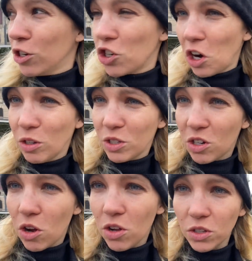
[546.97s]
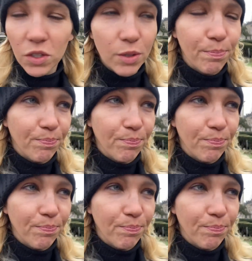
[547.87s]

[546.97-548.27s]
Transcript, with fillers: Charles de Gaulle's